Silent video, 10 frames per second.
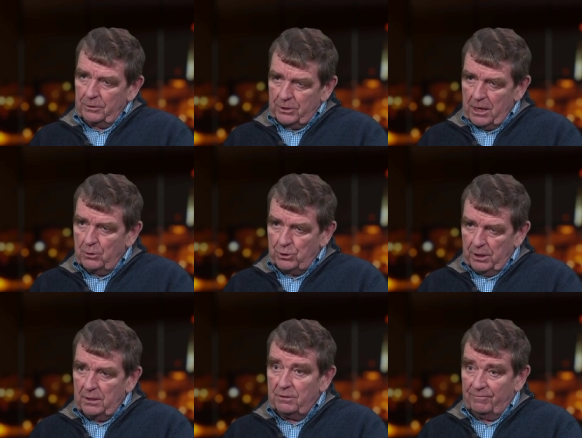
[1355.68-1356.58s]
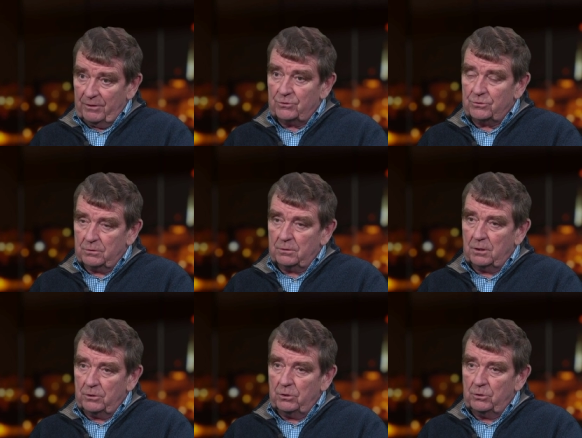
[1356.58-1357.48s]
DOD, Defense,
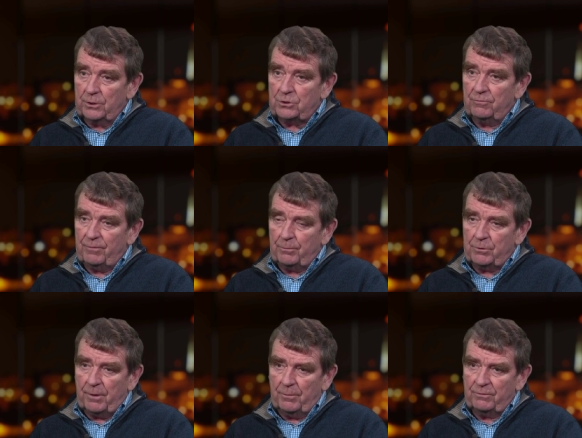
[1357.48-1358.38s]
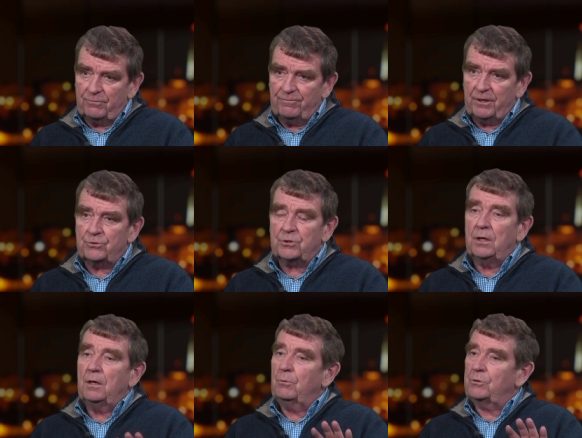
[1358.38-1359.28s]
uh, US Def Department of Defense,
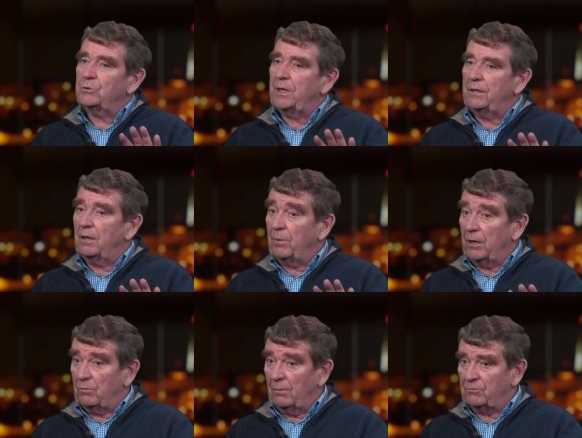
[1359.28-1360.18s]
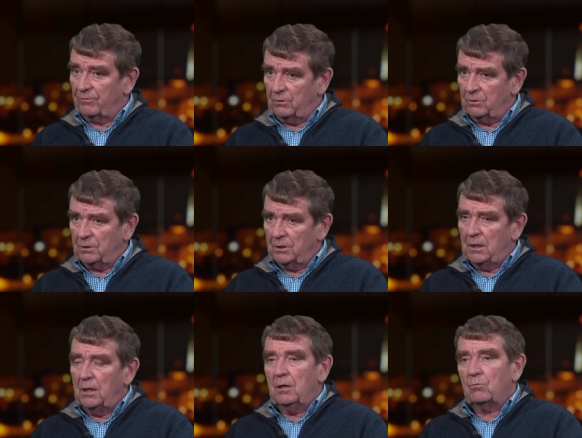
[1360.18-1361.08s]
which was headed up by Rumsfeld.
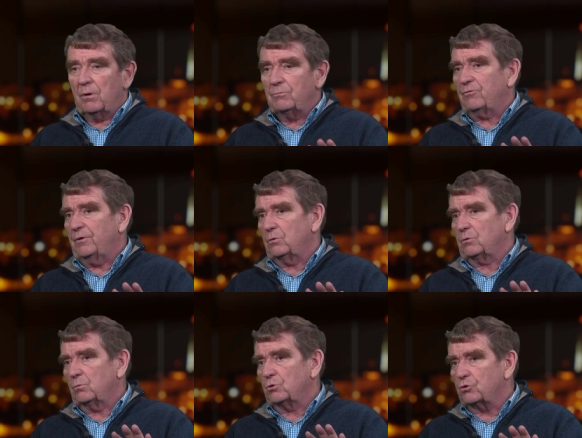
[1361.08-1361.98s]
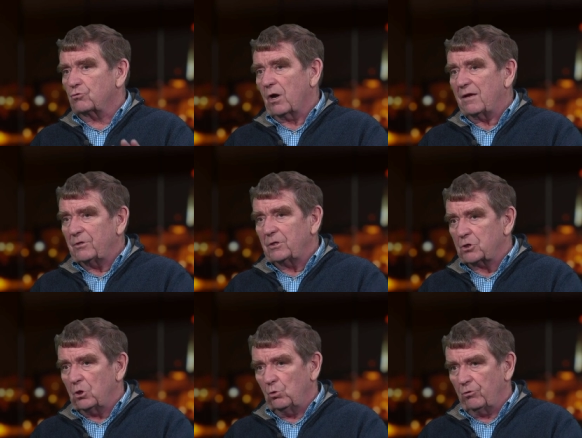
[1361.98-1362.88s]
Rumsfeld was driving
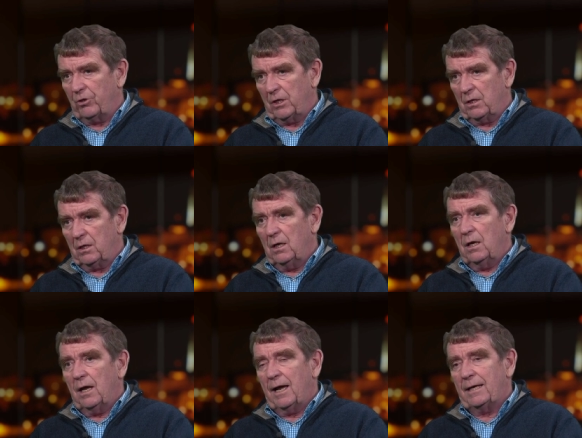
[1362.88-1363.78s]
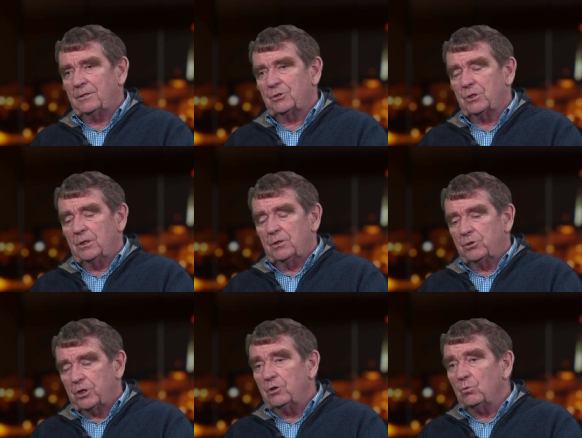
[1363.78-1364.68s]
this whole thing and
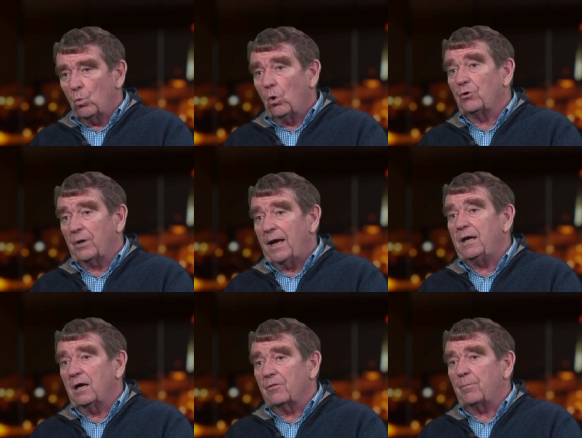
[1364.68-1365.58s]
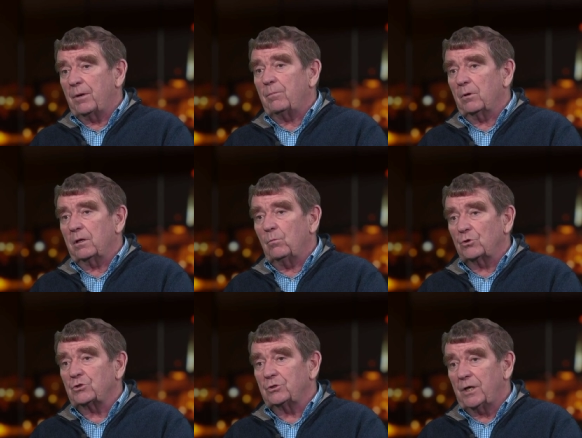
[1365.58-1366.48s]
didn't want any other people in
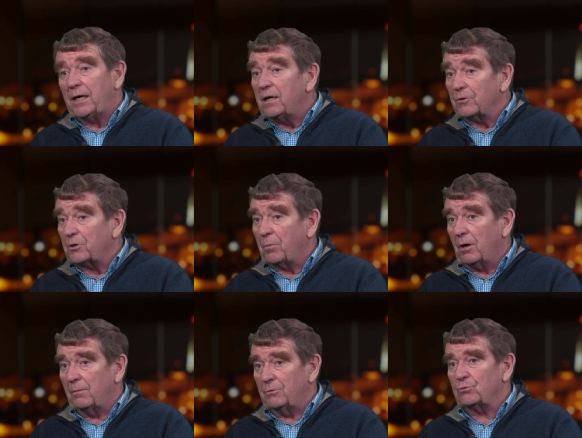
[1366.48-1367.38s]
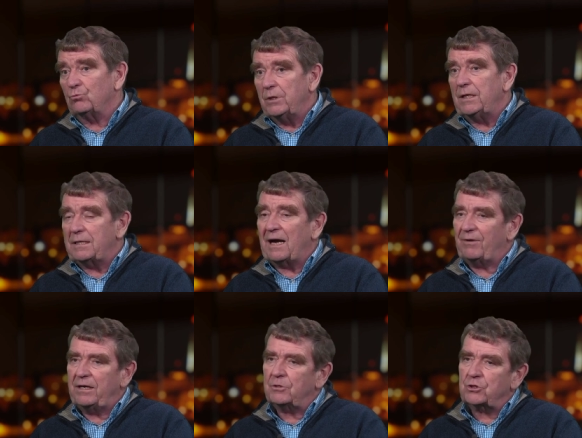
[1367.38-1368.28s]
Washington, any other departments really have
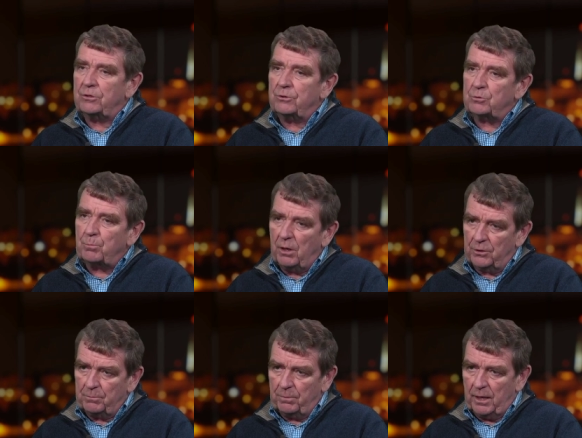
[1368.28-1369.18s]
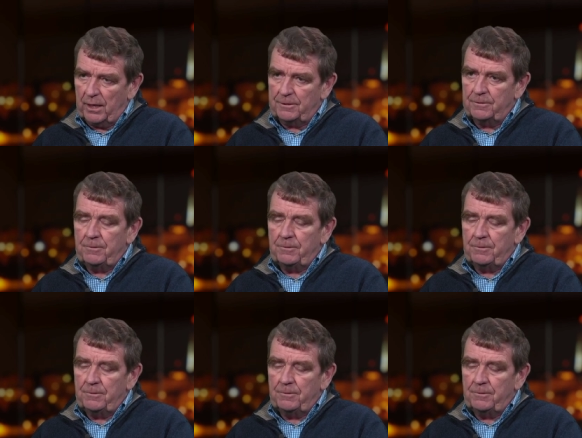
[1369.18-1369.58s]
any serious part to play.